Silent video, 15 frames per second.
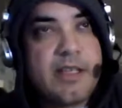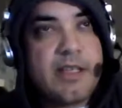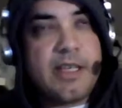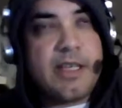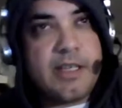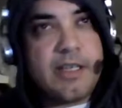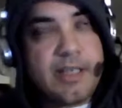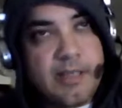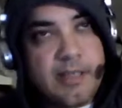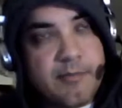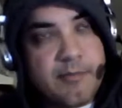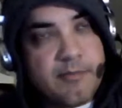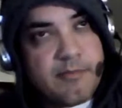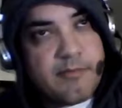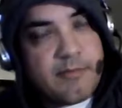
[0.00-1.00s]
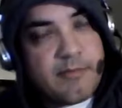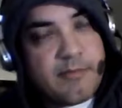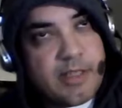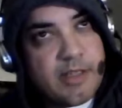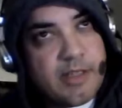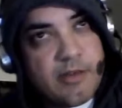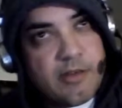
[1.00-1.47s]
and um,
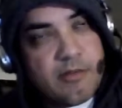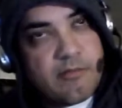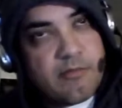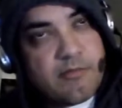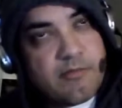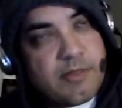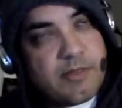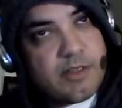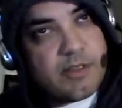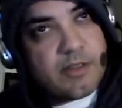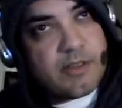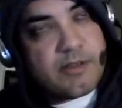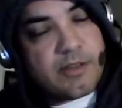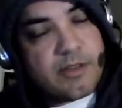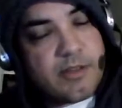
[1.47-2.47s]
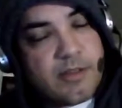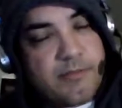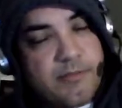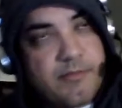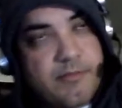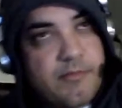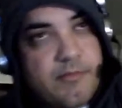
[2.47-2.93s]
you know the the
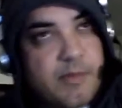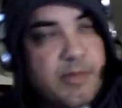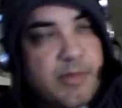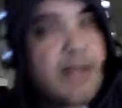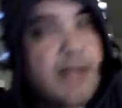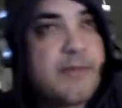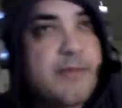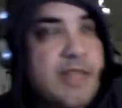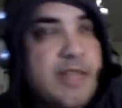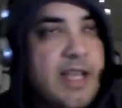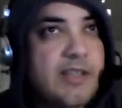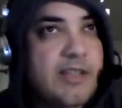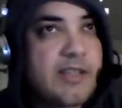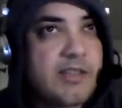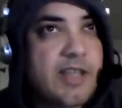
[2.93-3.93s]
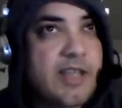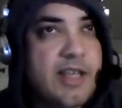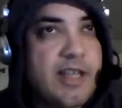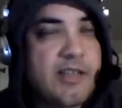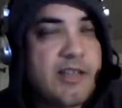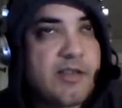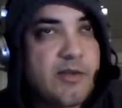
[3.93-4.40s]
the problems he had just
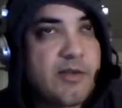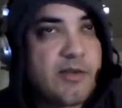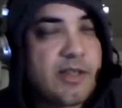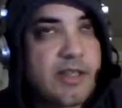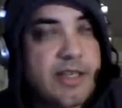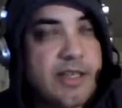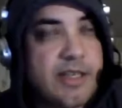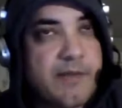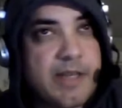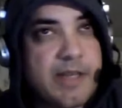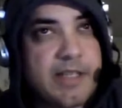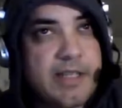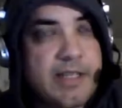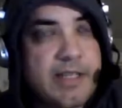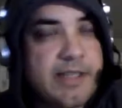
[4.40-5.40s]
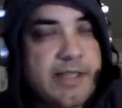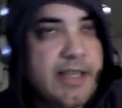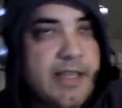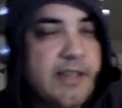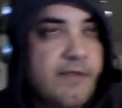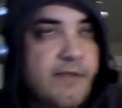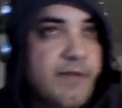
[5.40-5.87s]
getting to it. Like if anything like
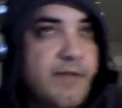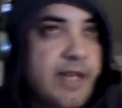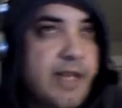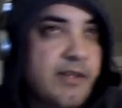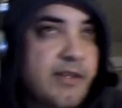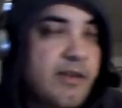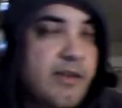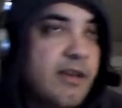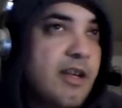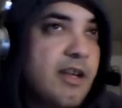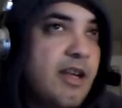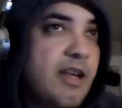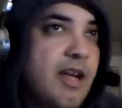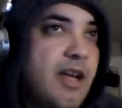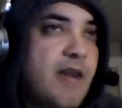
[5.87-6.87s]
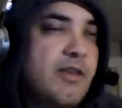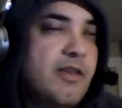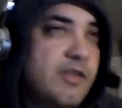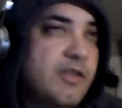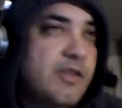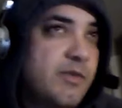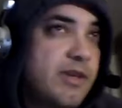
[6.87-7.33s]
that is a factor, I
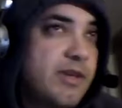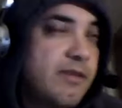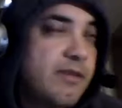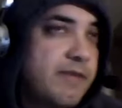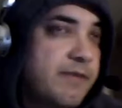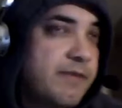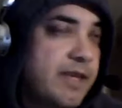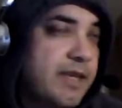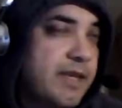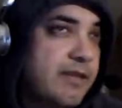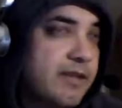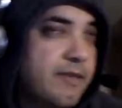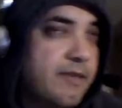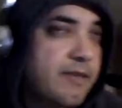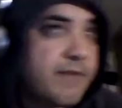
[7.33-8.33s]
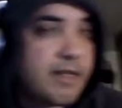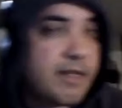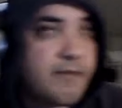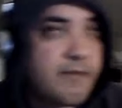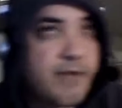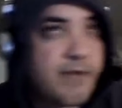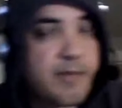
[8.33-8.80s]
always just wonder if, if that is going to affect
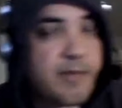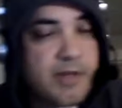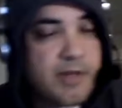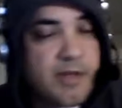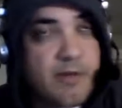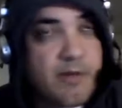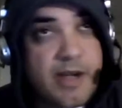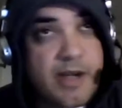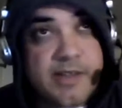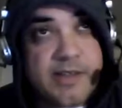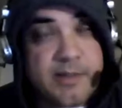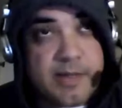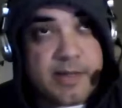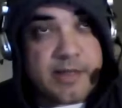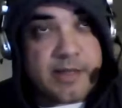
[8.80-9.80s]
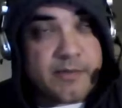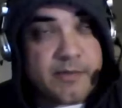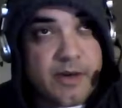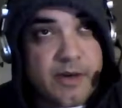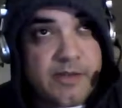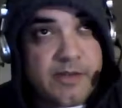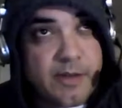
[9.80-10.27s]
the fight. But otherwise, I mean, as
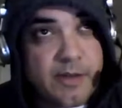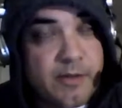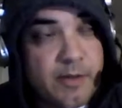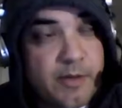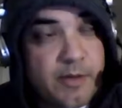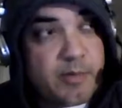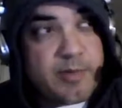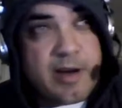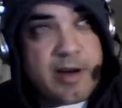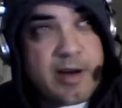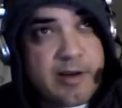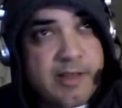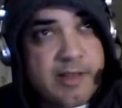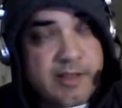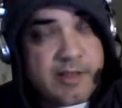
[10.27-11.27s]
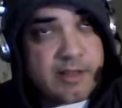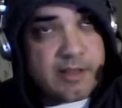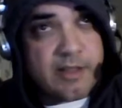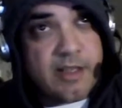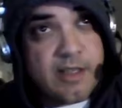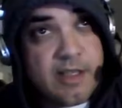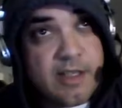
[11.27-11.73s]
far as their, their preparedness and